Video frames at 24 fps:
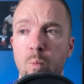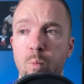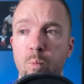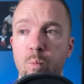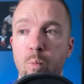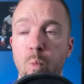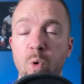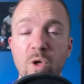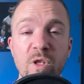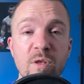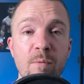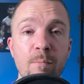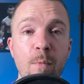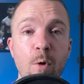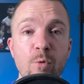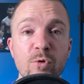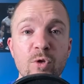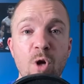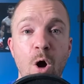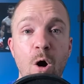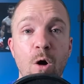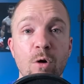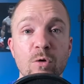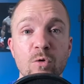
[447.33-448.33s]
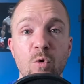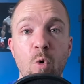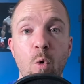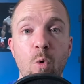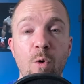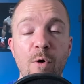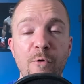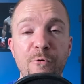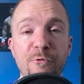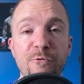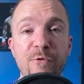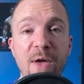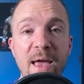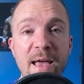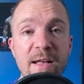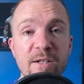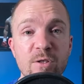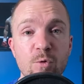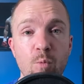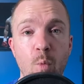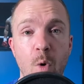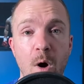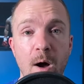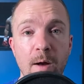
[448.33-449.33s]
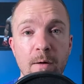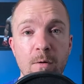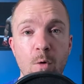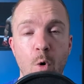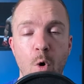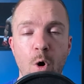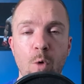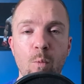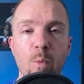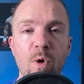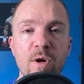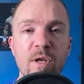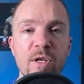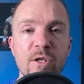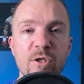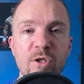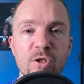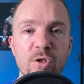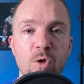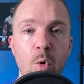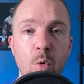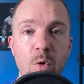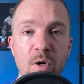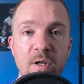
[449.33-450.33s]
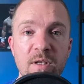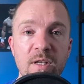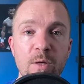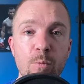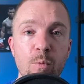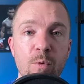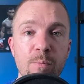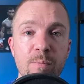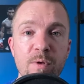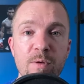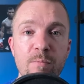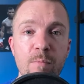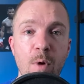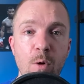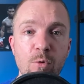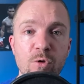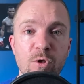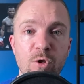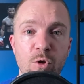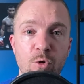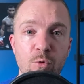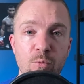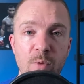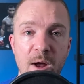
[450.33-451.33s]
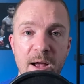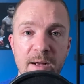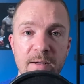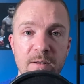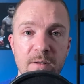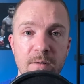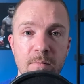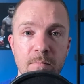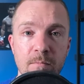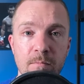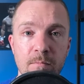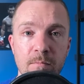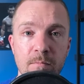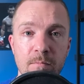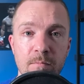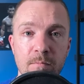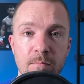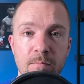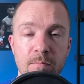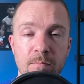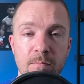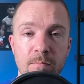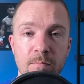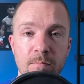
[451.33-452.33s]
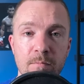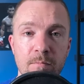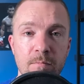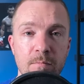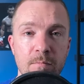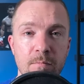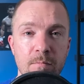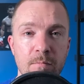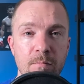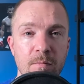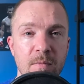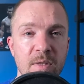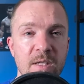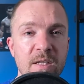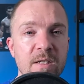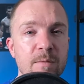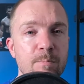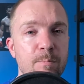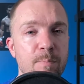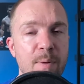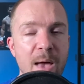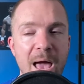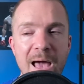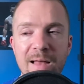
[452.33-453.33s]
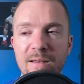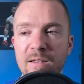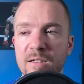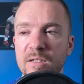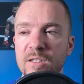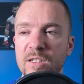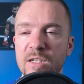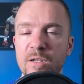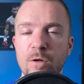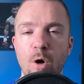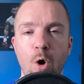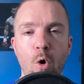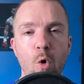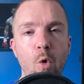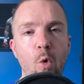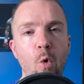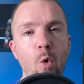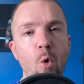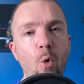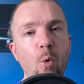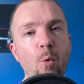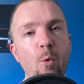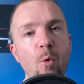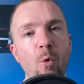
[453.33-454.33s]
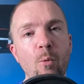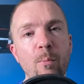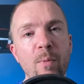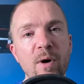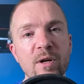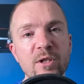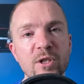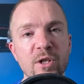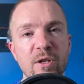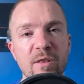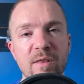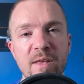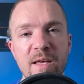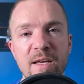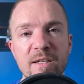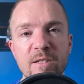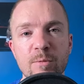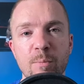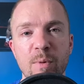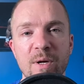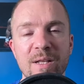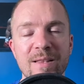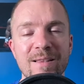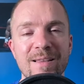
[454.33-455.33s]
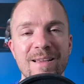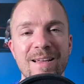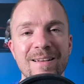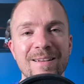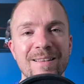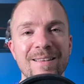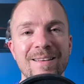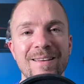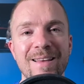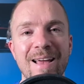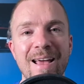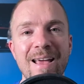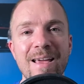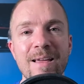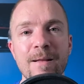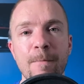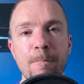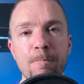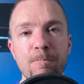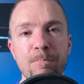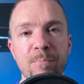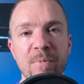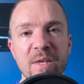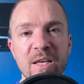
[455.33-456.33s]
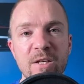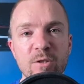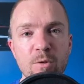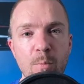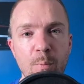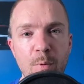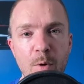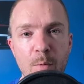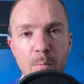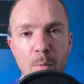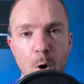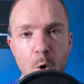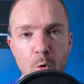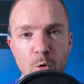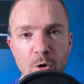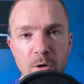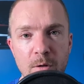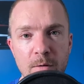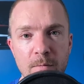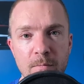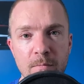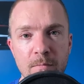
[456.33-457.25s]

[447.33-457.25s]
what the most hardcore of fans want or what historically would be most correct. He's balancing a whole bunch of things, but at the end of the day, he's a promoter.